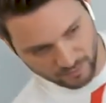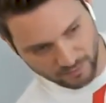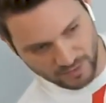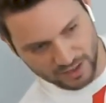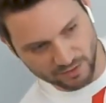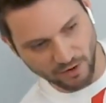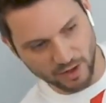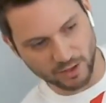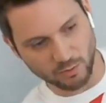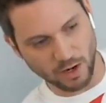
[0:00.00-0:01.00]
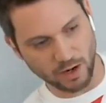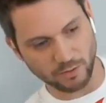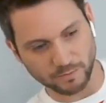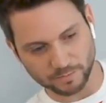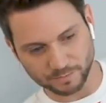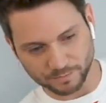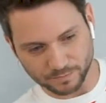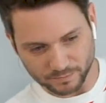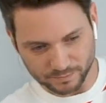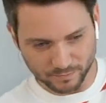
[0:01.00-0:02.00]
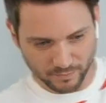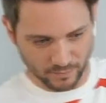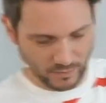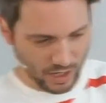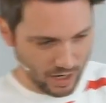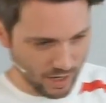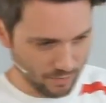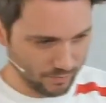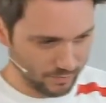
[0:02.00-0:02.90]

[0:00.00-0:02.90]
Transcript: that's fine as well. Yeah,